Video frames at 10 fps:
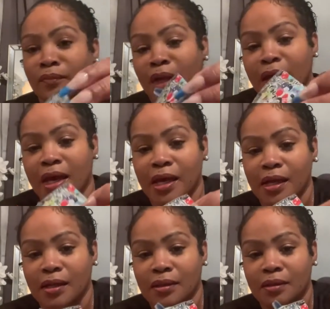
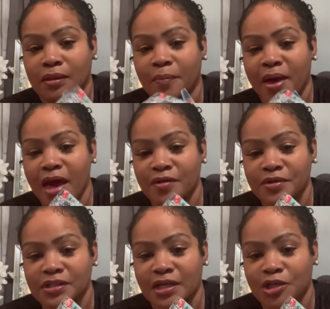and the
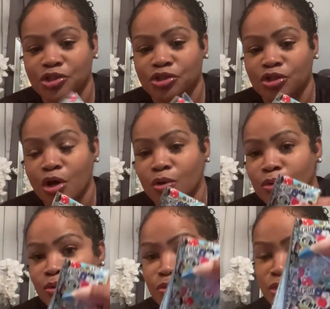patterns that I
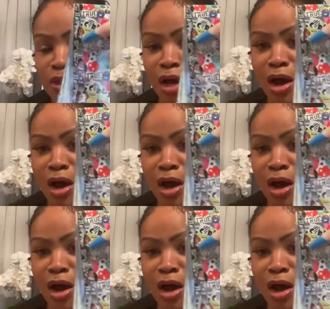chose